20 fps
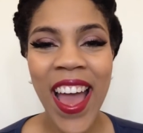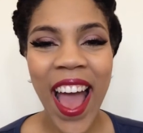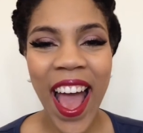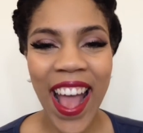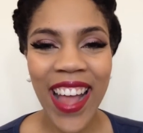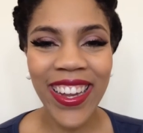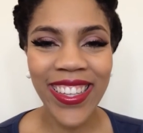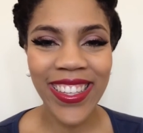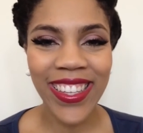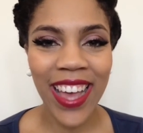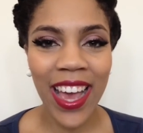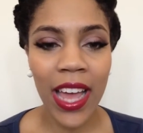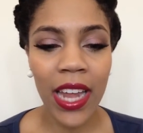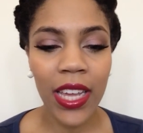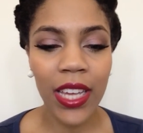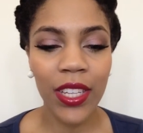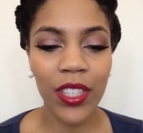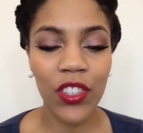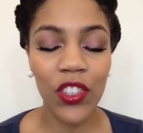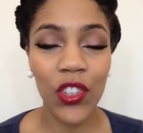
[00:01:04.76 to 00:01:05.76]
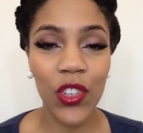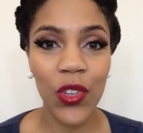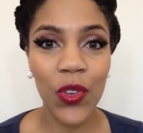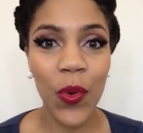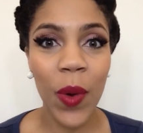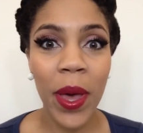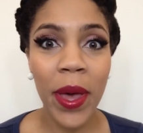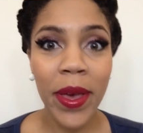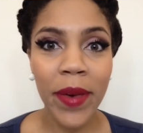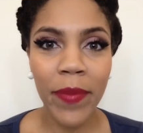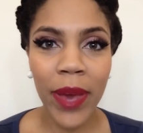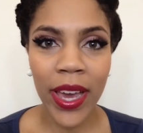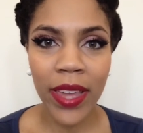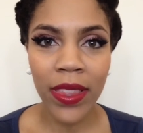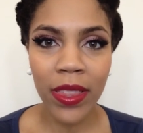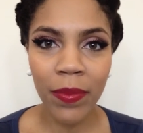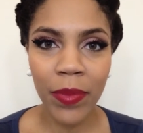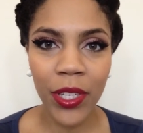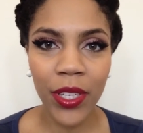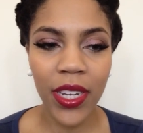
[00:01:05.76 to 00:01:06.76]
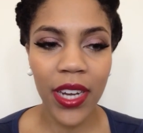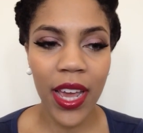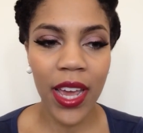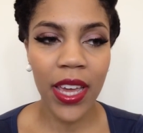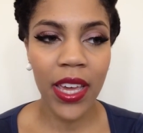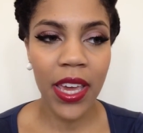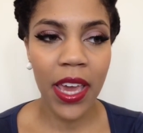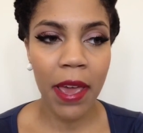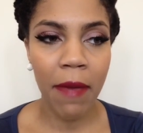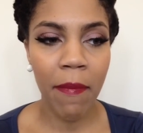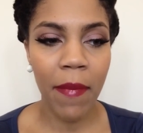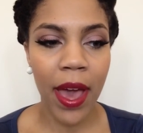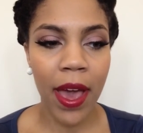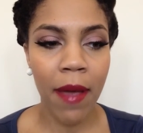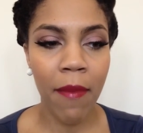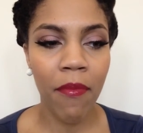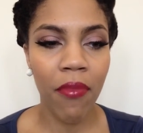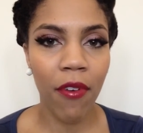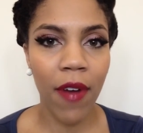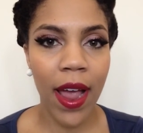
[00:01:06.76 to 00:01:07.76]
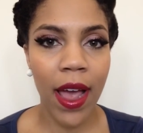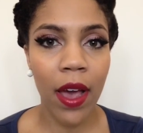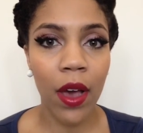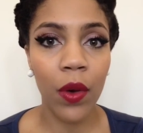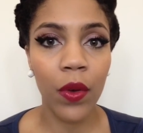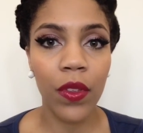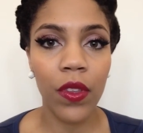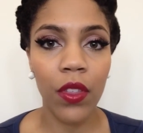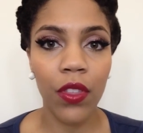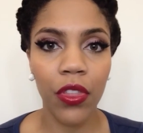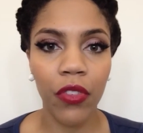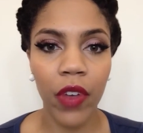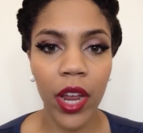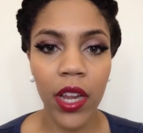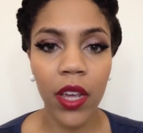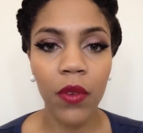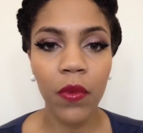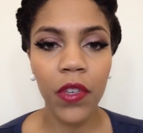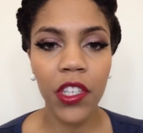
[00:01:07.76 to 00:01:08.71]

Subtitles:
I decided to bite the bullet and get my brows threaded,